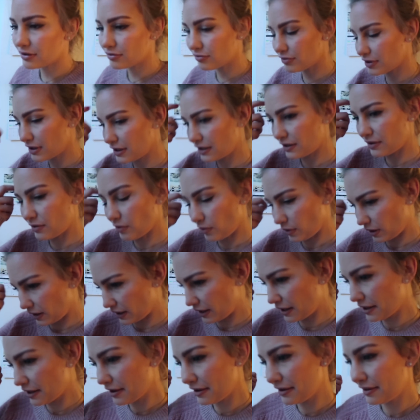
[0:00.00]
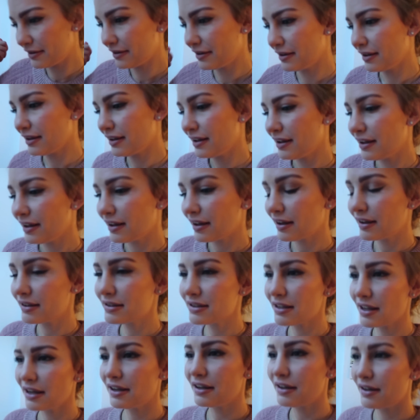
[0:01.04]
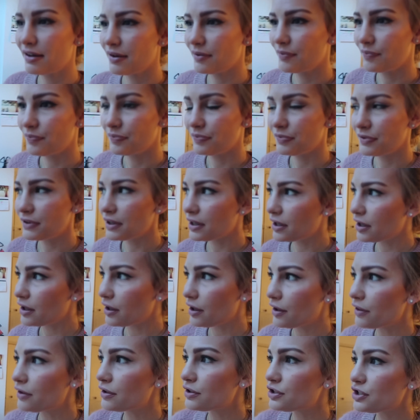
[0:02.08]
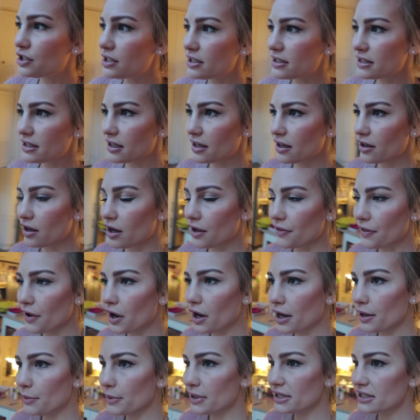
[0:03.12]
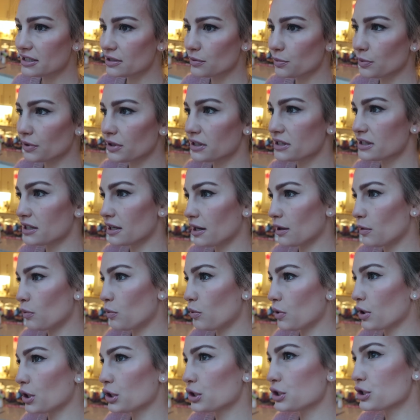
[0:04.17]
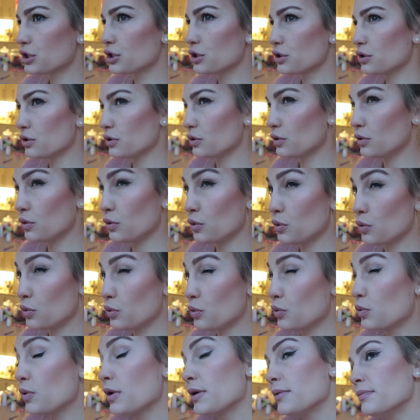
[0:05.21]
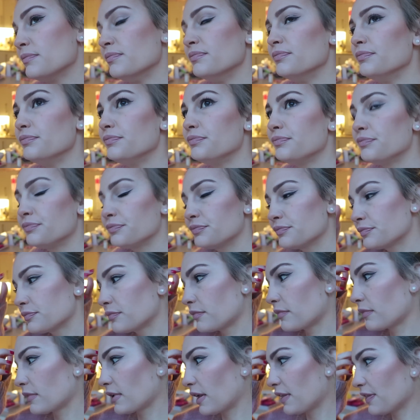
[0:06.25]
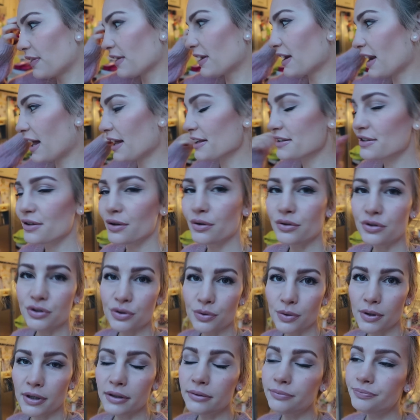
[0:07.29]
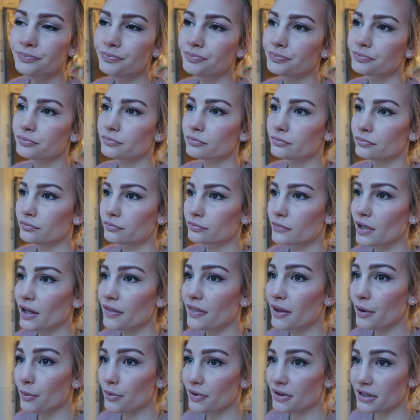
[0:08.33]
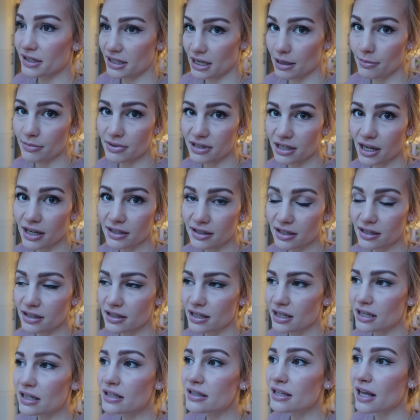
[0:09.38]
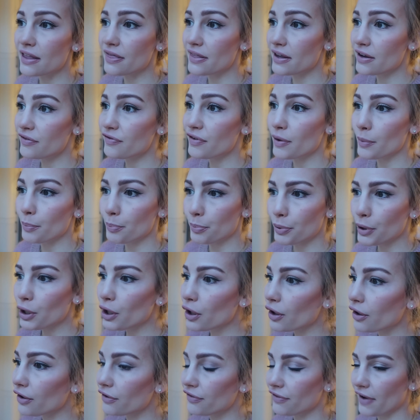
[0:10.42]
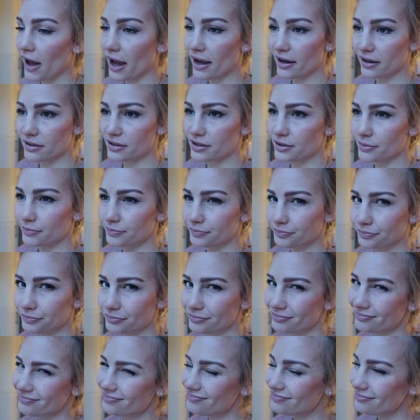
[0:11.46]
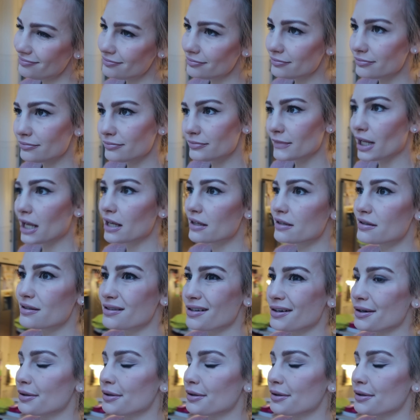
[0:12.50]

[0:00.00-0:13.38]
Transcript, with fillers: It's really annoying. Cause like the other jeans that I got, the high-waisted ones that I wore to the Glasgow tour, they were the same size as these and they fit perfect.